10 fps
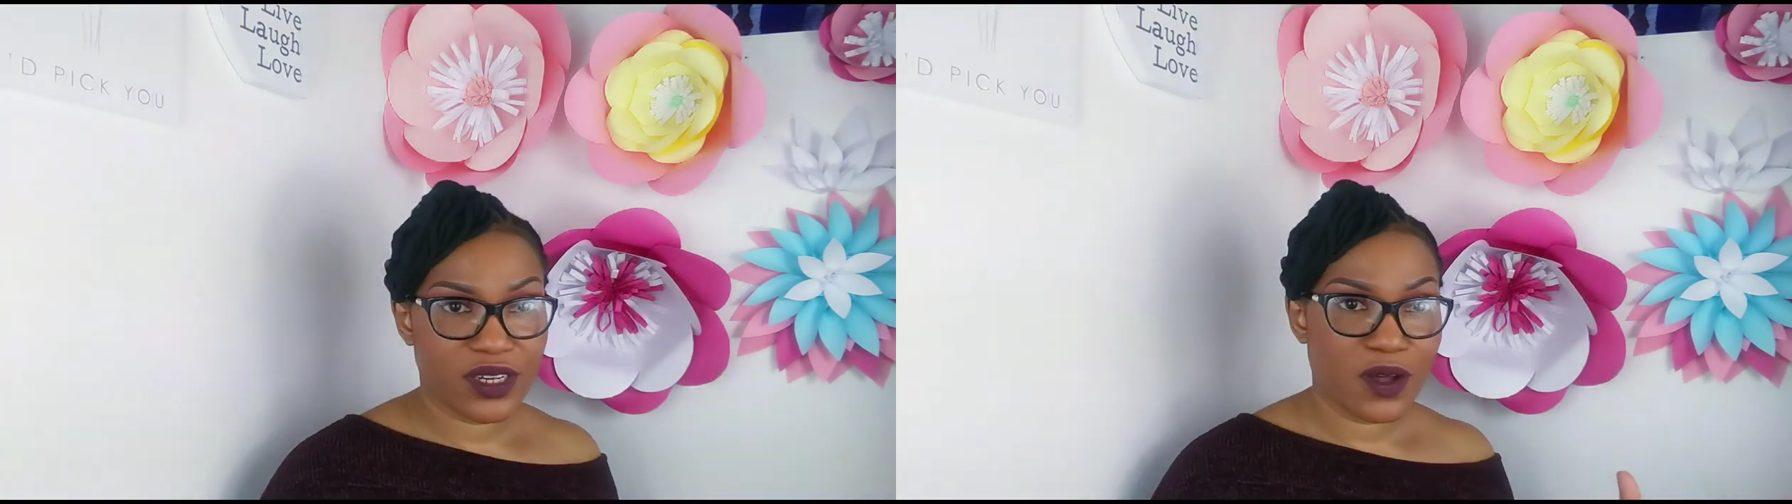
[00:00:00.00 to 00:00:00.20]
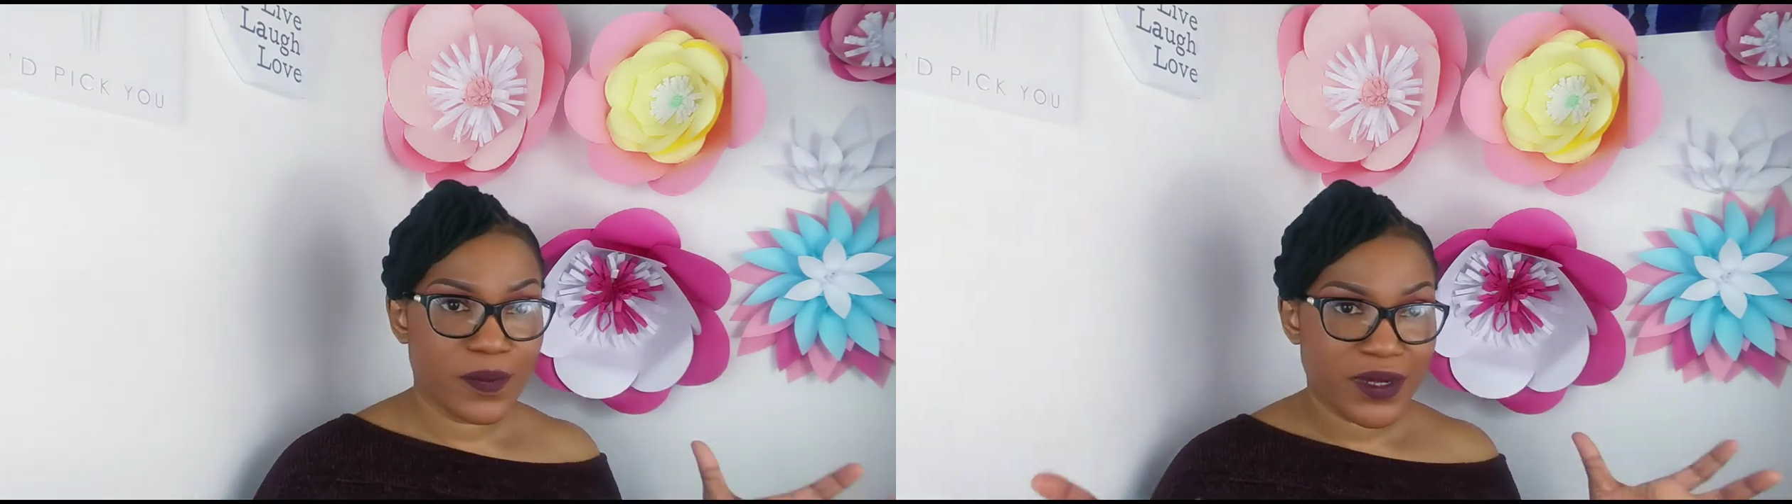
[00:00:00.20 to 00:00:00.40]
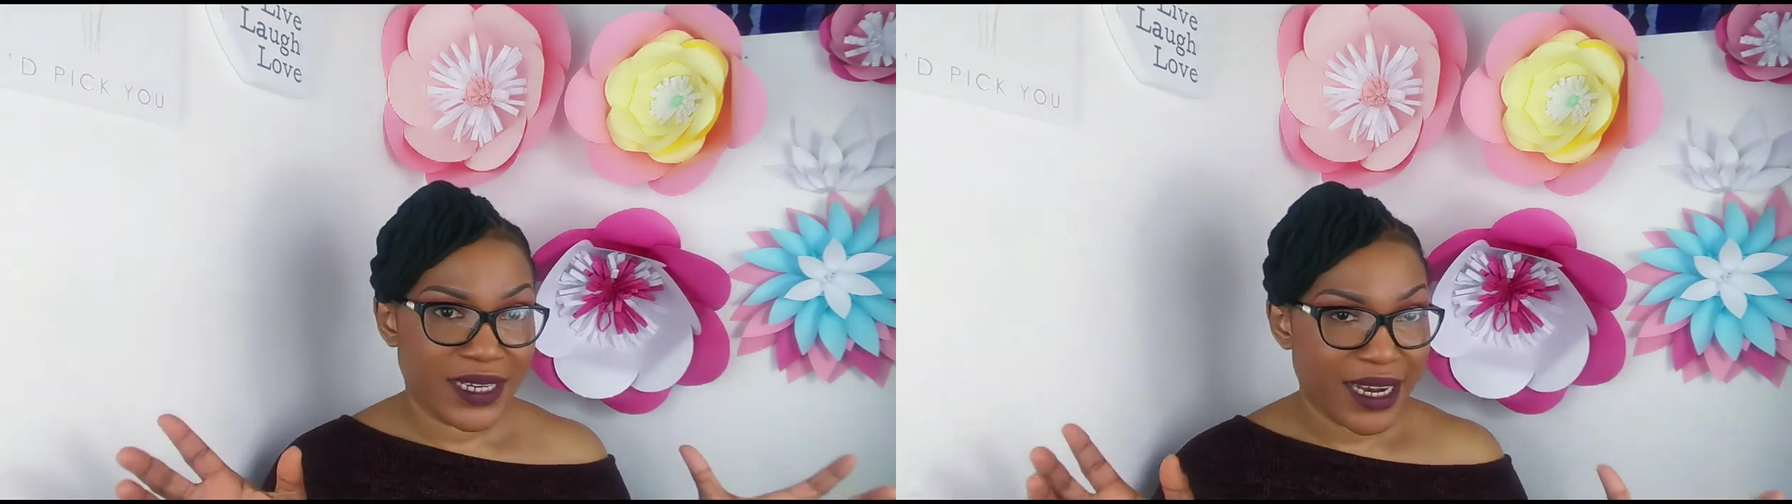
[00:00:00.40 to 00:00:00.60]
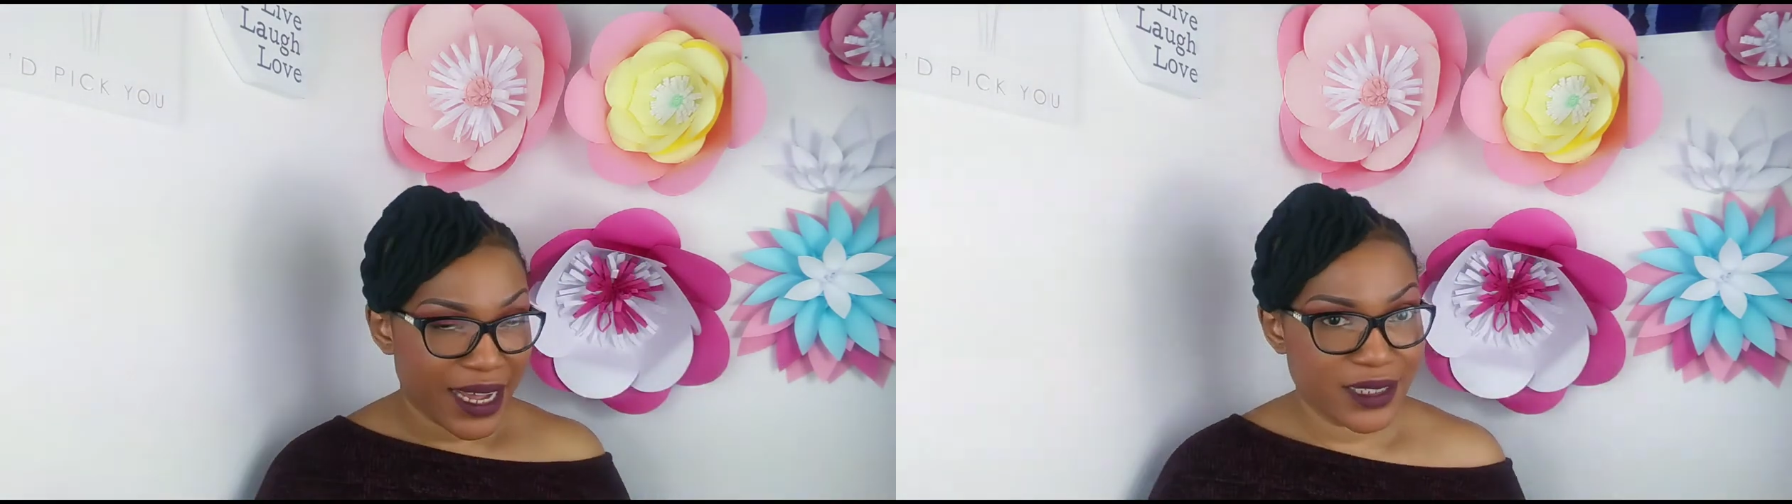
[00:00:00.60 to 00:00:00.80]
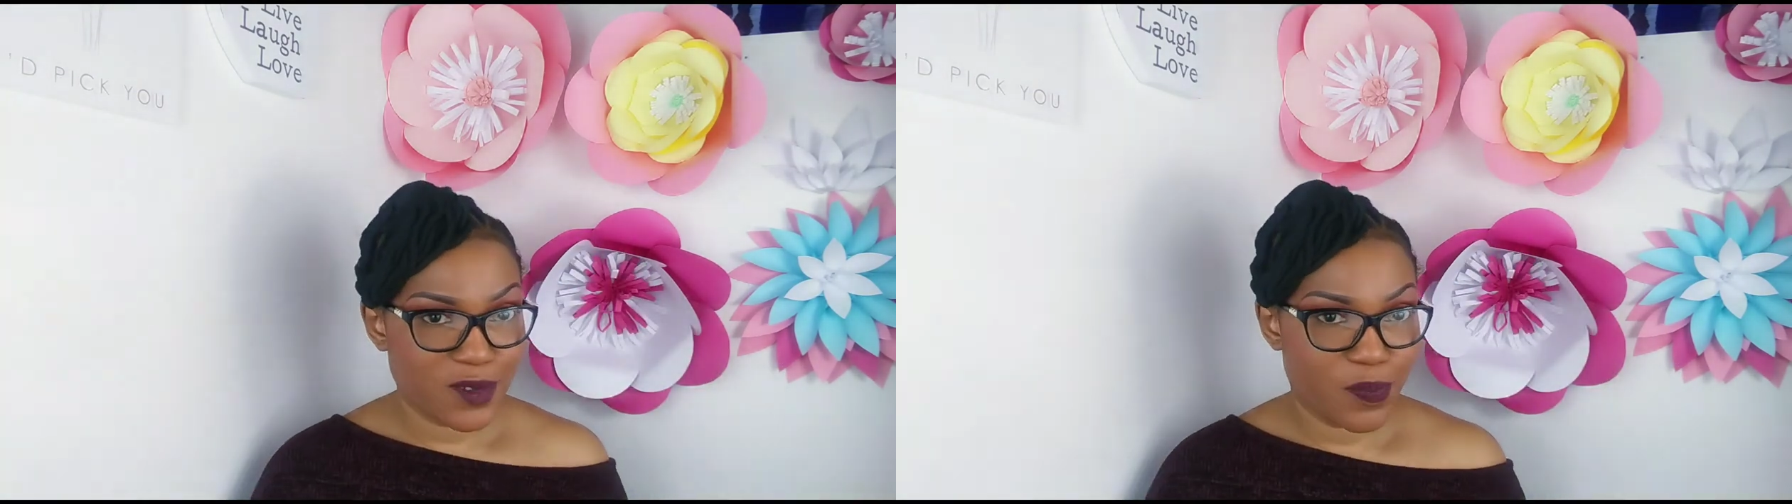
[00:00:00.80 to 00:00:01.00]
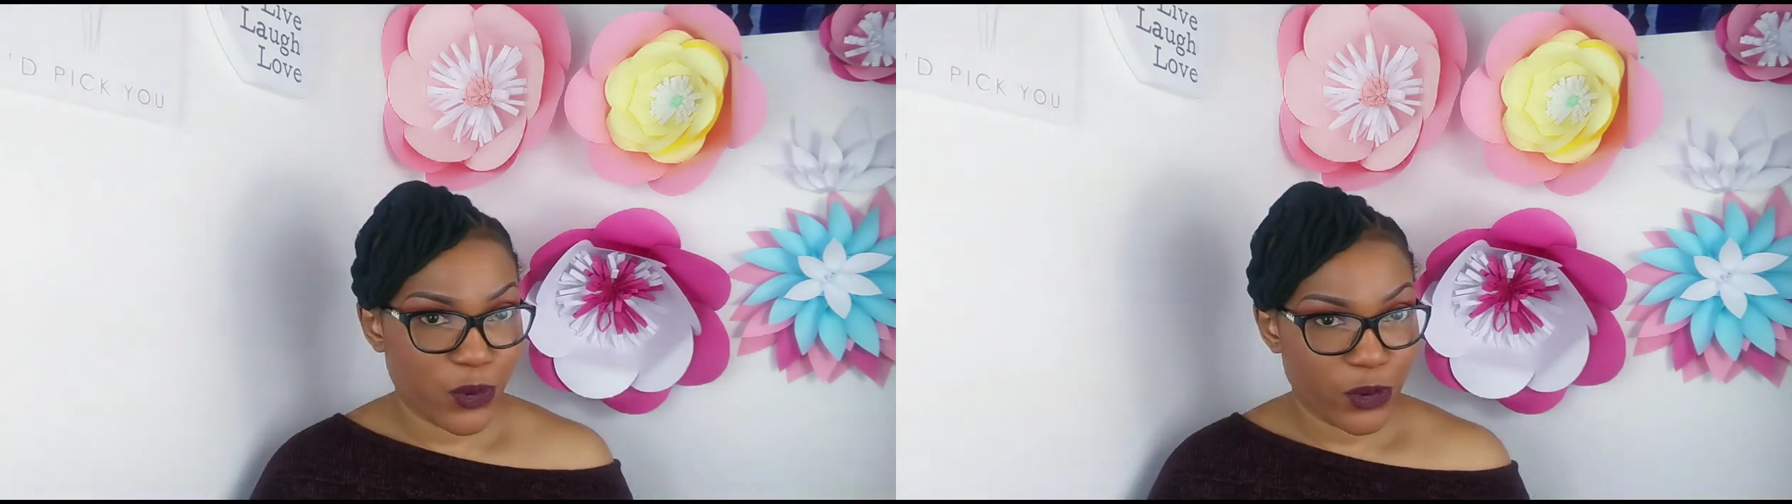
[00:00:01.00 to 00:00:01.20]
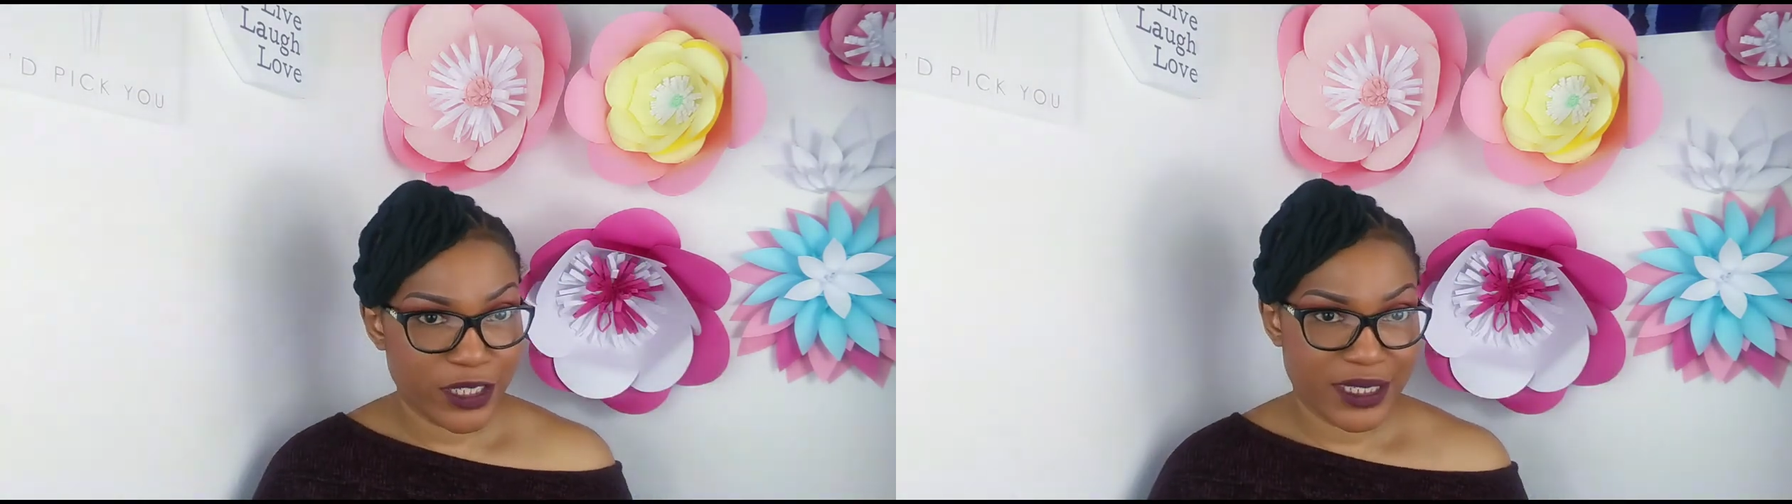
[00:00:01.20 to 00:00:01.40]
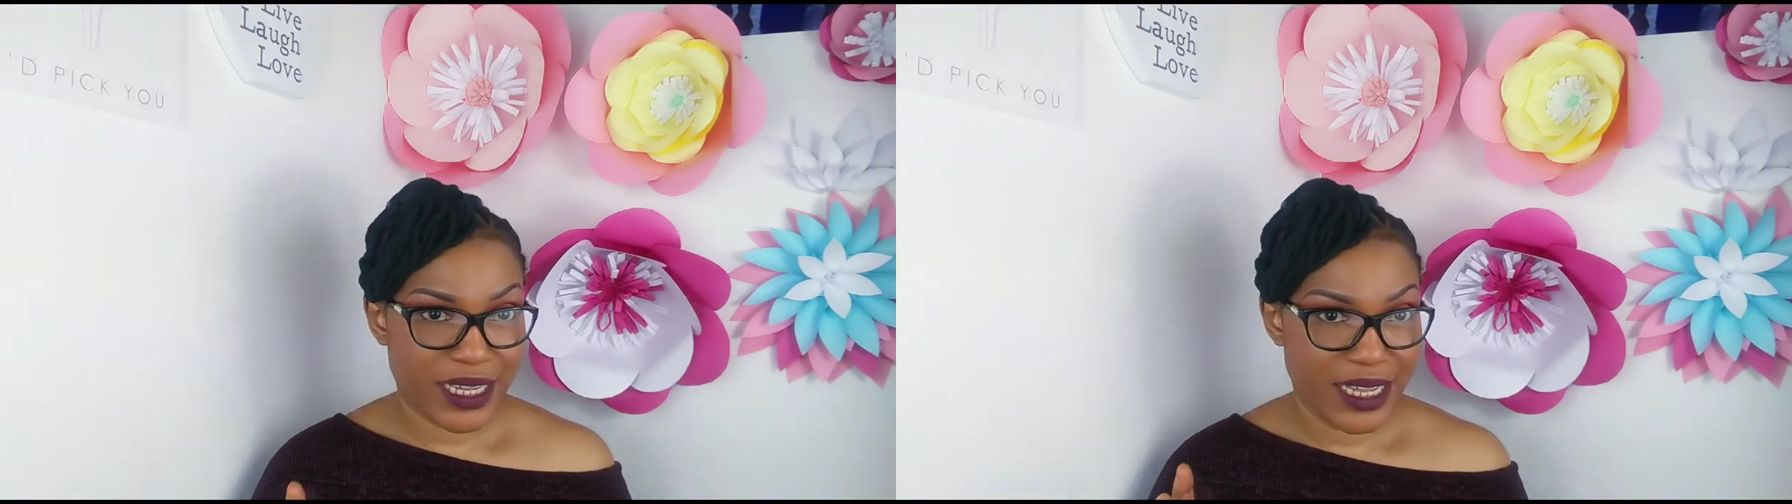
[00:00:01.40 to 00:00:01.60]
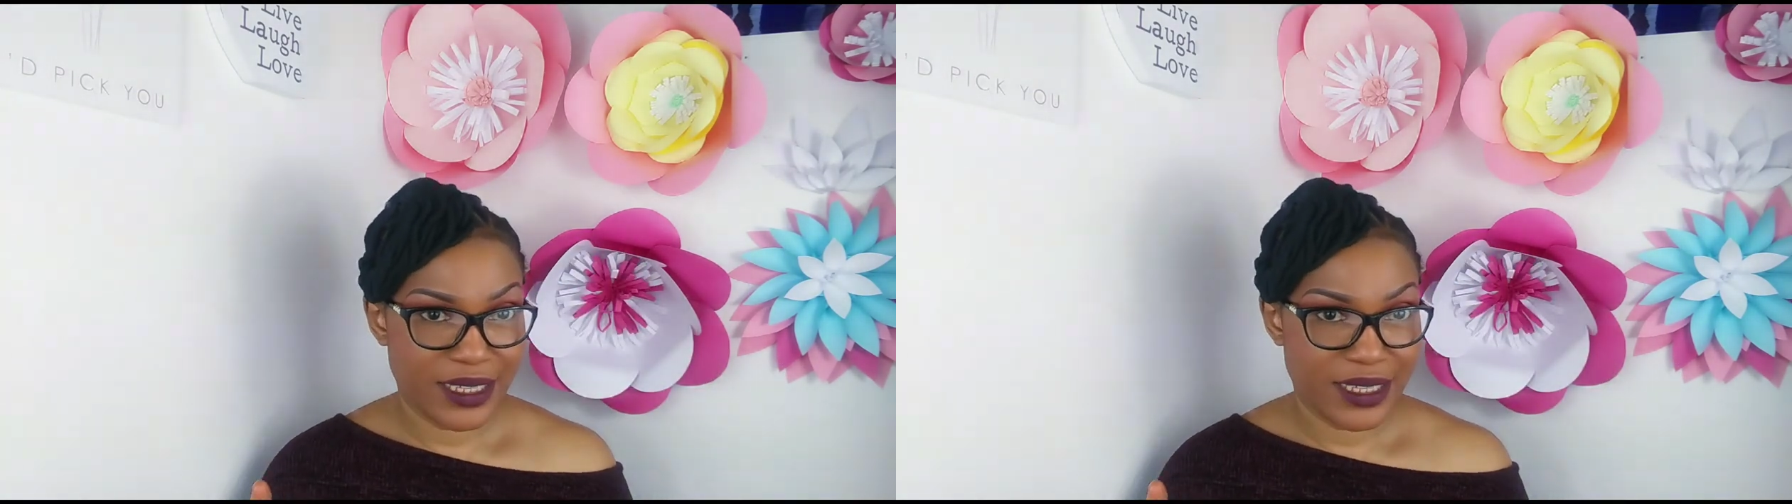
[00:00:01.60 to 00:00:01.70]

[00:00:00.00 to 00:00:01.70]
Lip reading: The number 9th point